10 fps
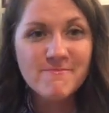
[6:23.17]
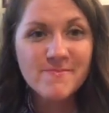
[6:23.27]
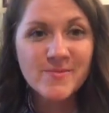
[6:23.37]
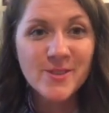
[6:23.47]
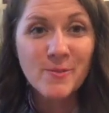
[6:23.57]

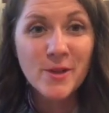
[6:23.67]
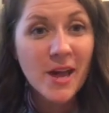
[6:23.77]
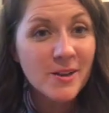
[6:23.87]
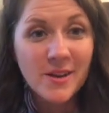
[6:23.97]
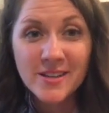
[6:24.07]
And so I'm
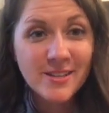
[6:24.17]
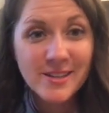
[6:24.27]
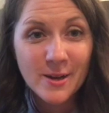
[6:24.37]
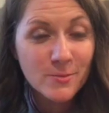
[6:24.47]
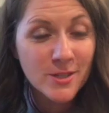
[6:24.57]
glad you guys could
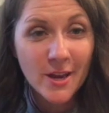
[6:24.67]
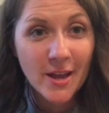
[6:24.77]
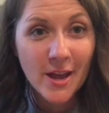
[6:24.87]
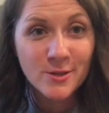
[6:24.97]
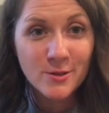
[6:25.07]
come study
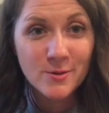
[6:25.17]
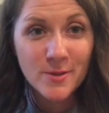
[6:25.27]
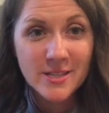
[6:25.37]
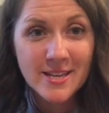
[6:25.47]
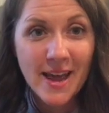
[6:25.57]
Esther with
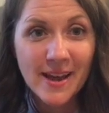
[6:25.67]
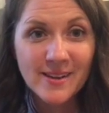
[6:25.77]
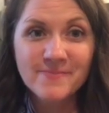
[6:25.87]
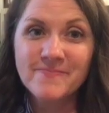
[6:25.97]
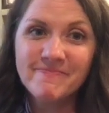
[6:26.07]
me today.
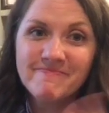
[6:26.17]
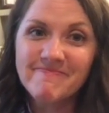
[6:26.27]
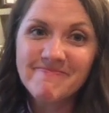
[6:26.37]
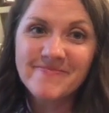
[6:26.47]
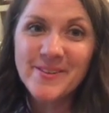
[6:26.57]

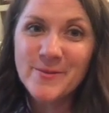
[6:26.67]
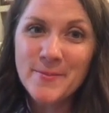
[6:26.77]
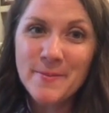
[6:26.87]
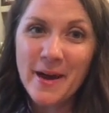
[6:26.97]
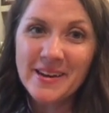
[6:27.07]
We'll
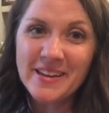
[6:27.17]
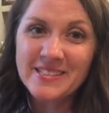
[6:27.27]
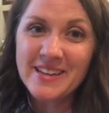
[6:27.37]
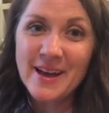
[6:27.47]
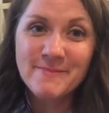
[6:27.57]
be back next
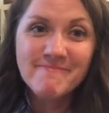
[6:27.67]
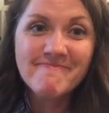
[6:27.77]
time.